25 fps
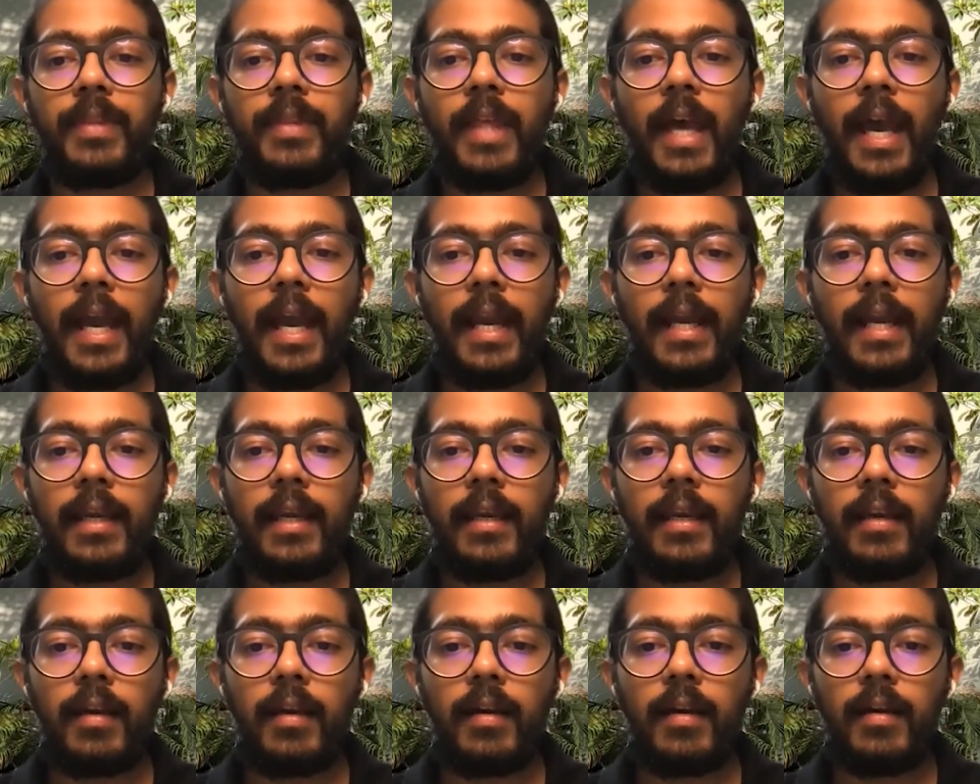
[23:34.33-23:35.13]
that
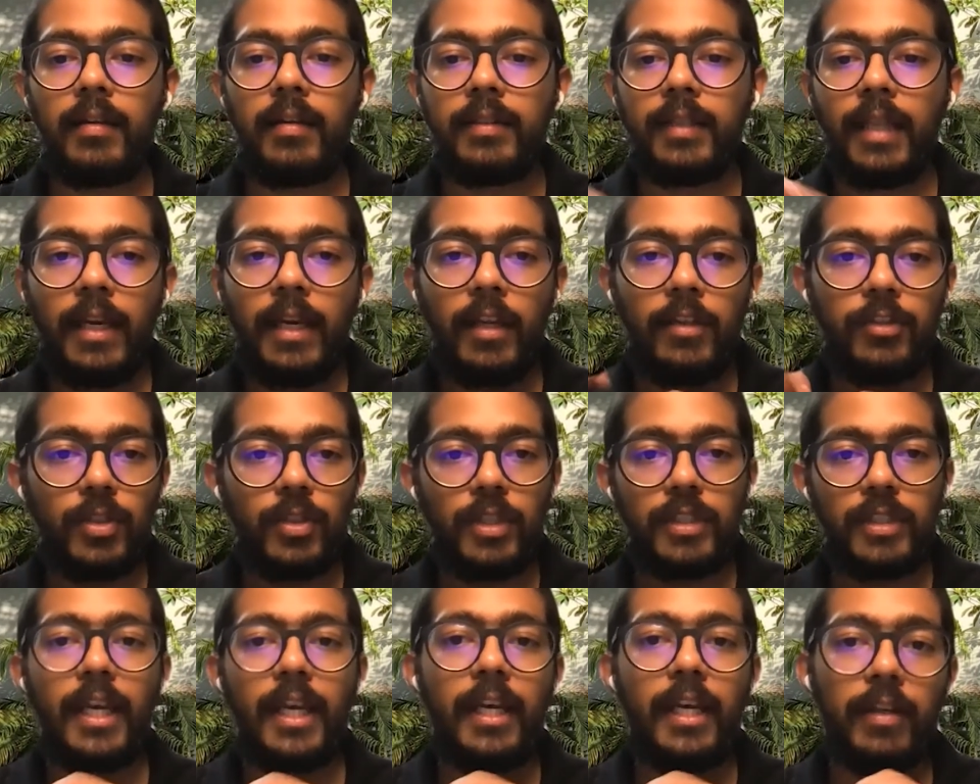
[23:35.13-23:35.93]

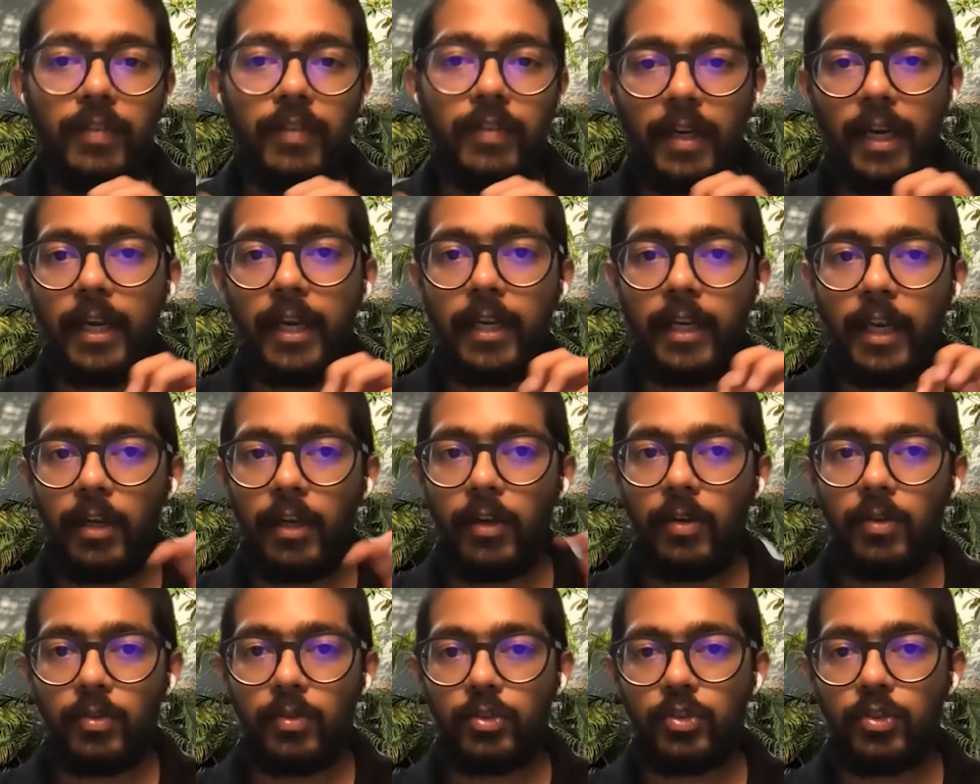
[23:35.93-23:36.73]
Hasura is kind of connecting to.